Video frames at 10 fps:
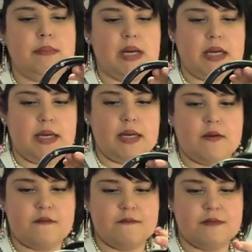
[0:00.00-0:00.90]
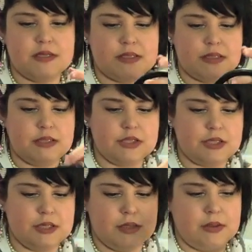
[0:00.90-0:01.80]
my
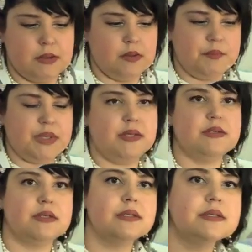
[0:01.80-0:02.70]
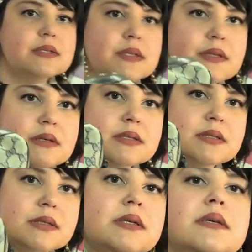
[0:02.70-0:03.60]
vintage pieces.
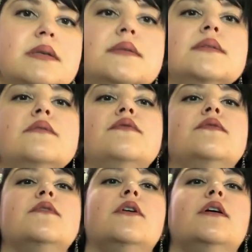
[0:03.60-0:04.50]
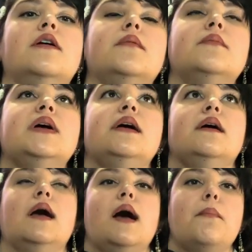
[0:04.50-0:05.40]
This is from
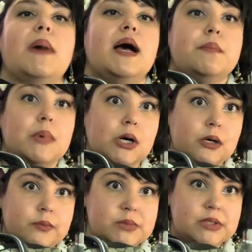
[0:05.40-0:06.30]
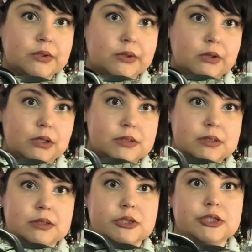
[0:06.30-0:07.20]
my mom's
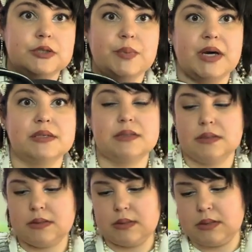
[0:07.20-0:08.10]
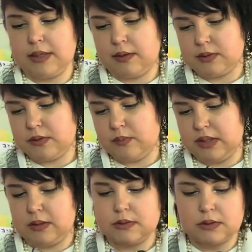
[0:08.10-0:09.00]
closet. She passed this down to
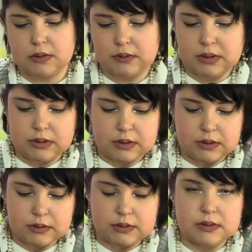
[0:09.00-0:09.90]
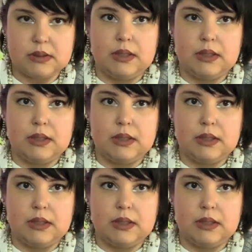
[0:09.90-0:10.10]
me, so it is